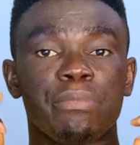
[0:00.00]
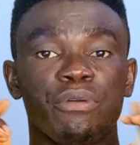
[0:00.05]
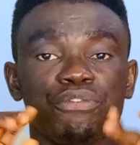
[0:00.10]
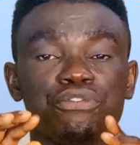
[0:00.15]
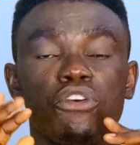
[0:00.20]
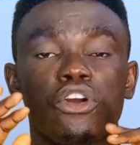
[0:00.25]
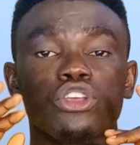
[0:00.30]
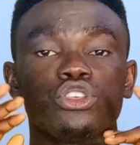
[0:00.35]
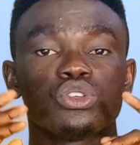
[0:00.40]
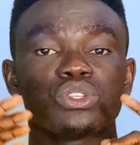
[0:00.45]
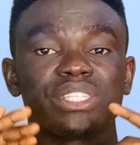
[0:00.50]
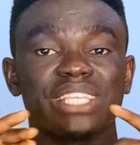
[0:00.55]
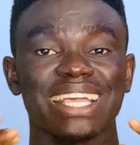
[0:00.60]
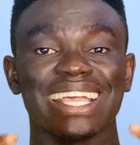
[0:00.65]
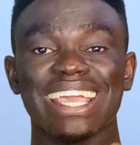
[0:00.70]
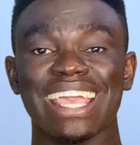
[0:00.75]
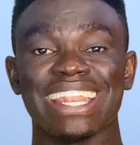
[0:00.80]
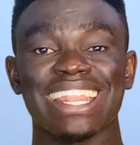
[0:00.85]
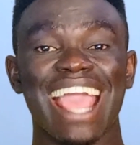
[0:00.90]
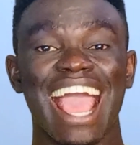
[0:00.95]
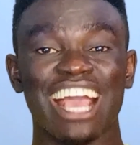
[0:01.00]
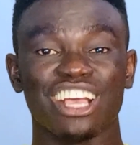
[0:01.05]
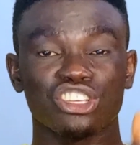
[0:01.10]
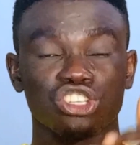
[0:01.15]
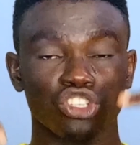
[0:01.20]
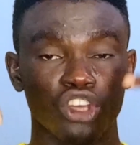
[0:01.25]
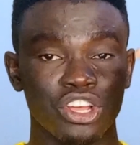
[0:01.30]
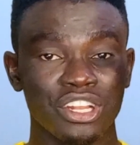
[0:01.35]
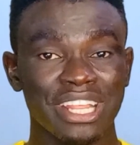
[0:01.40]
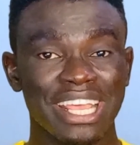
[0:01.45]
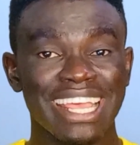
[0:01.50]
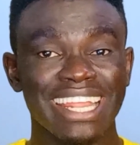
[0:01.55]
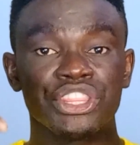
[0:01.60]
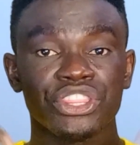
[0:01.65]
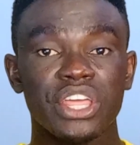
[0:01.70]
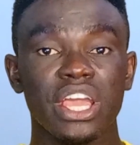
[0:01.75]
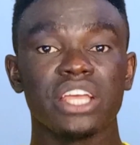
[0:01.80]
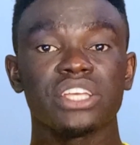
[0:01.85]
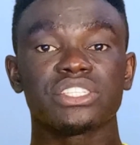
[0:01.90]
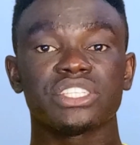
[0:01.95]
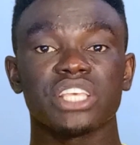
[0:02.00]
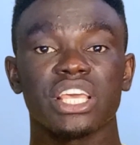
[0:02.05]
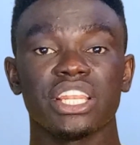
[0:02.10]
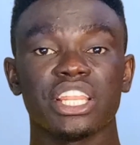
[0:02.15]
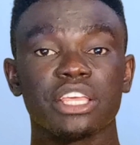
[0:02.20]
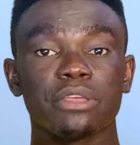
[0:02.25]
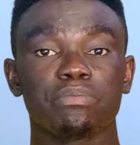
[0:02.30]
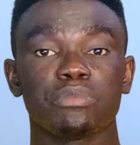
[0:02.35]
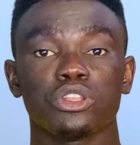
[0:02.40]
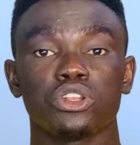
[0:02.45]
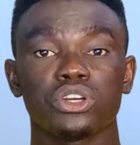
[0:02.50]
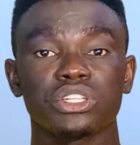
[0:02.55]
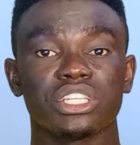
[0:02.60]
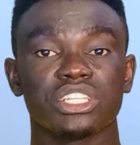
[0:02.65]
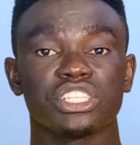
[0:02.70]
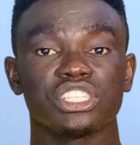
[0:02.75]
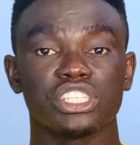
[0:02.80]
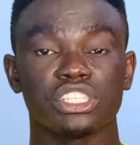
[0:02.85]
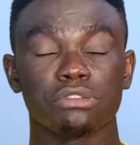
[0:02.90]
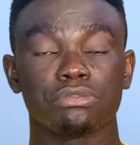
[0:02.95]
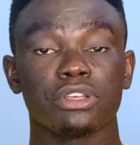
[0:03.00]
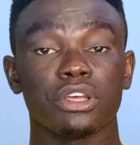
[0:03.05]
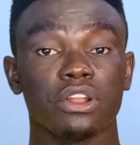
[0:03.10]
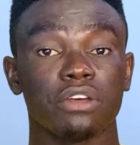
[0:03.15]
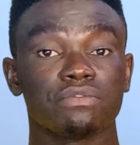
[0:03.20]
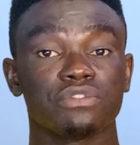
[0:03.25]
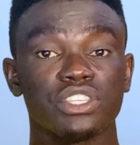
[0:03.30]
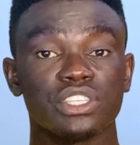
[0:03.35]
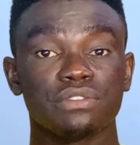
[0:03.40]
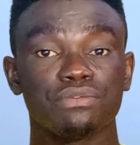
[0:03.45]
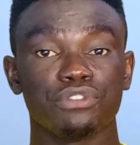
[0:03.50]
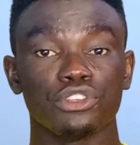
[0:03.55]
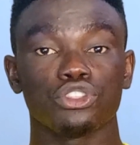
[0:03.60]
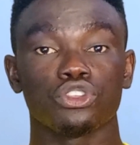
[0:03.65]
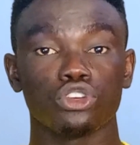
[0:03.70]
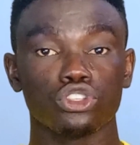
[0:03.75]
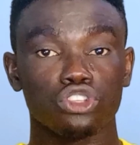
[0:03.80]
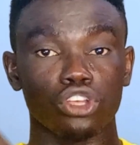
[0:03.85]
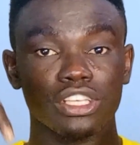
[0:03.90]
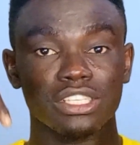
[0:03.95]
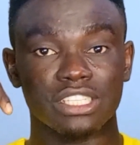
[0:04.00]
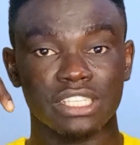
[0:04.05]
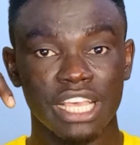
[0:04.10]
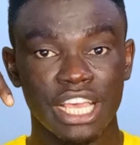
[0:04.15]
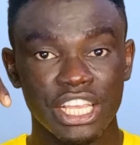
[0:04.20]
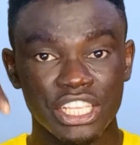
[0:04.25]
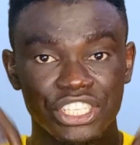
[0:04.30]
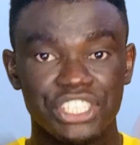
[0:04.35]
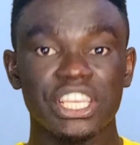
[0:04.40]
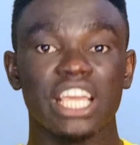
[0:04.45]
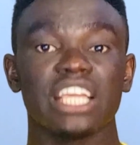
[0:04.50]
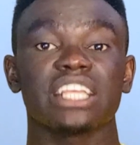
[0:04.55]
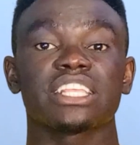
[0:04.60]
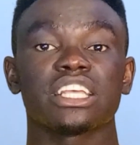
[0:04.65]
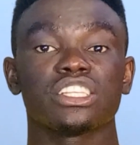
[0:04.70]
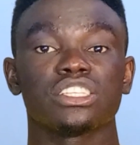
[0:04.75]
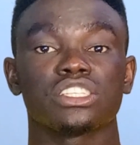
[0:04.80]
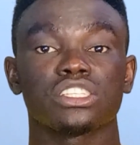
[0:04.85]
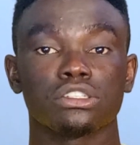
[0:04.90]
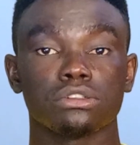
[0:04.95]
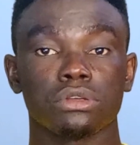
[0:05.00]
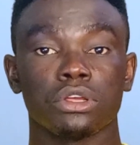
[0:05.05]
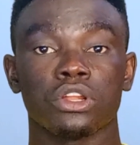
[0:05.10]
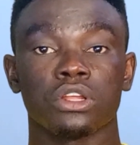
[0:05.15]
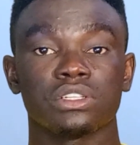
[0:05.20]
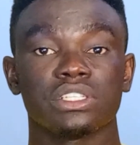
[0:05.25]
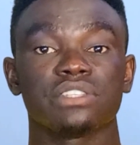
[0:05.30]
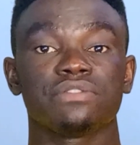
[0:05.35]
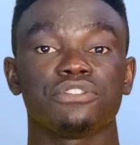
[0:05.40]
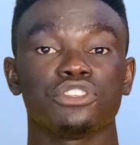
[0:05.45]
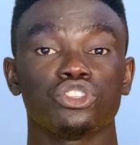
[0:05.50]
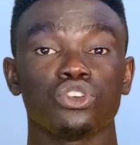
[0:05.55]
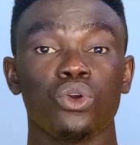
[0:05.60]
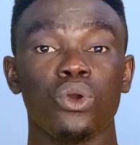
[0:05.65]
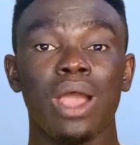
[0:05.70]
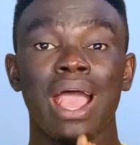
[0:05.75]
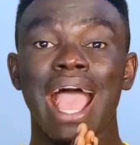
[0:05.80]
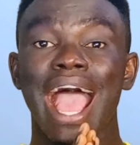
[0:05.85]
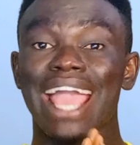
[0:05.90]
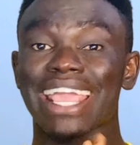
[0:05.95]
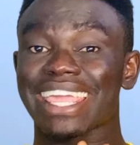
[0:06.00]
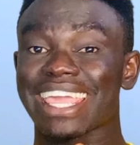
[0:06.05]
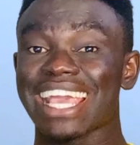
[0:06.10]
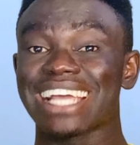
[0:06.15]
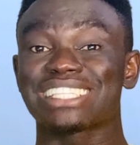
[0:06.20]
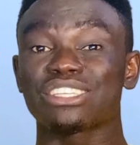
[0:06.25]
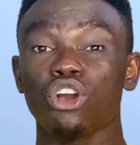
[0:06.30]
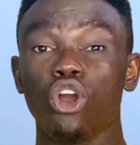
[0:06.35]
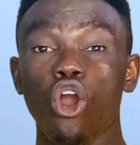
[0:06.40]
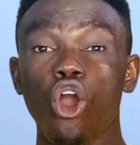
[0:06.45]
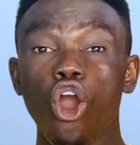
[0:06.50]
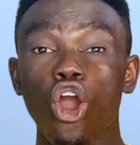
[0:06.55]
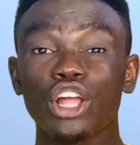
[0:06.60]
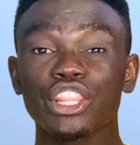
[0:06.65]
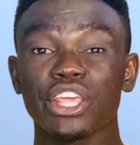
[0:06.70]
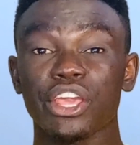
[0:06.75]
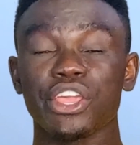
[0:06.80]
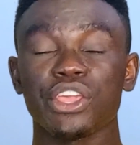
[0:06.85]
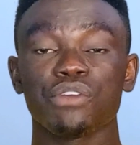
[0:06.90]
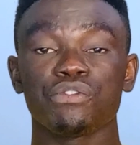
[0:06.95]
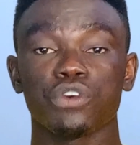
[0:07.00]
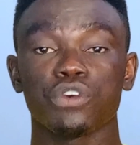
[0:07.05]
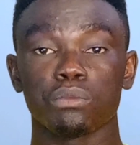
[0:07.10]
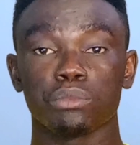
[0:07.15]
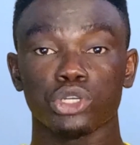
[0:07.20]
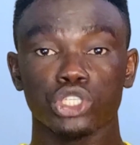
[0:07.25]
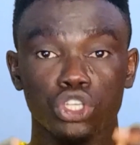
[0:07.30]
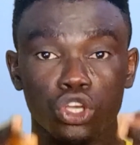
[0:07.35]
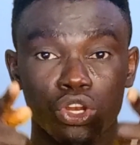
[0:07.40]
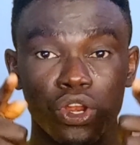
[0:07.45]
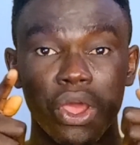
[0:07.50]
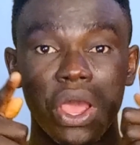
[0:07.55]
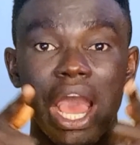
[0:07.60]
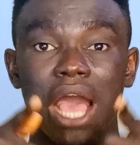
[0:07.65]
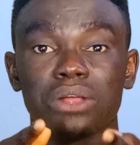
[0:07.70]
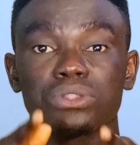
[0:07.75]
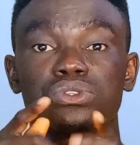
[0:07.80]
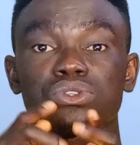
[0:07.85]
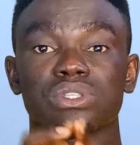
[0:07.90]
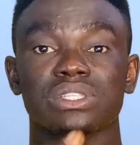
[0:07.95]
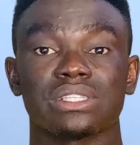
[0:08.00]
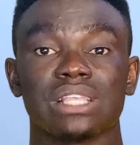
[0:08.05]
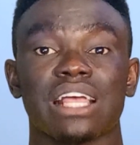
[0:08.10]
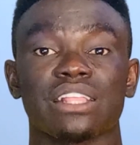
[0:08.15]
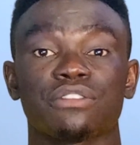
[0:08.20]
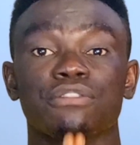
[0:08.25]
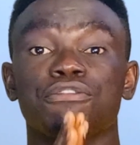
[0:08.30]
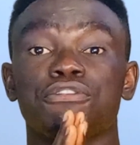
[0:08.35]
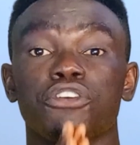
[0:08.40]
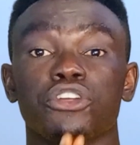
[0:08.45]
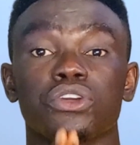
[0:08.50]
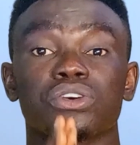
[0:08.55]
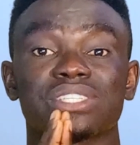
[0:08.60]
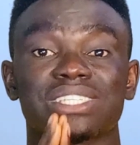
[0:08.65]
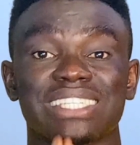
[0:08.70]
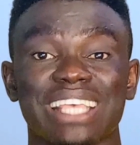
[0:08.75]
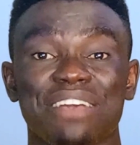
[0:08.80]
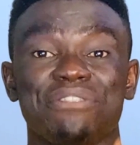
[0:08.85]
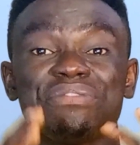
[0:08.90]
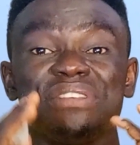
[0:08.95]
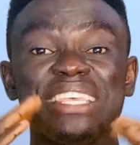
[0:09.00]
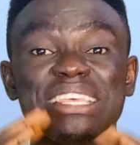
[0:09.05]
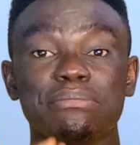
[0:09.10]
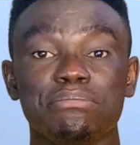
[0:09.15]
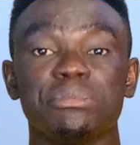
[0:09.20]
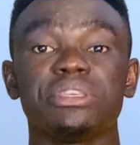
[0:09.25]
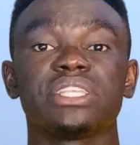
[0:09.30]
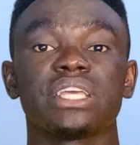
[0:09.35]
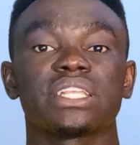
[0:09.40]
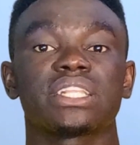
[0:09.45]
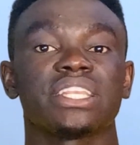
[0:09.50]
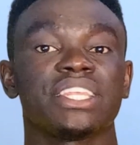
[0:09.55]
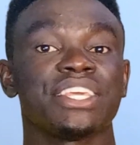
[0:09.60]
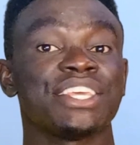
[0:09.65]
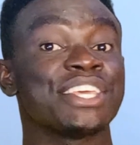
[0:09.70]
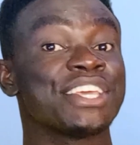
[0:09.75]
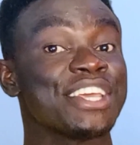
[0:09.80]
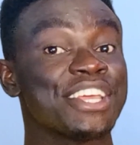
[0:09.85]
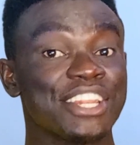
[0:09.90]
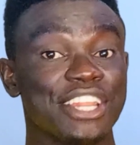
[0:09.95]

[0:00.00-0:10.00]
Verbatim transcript: before you take any action, there is a link below the description of this video. Just check the description of this video and get all the information on how to start for yourself immediately.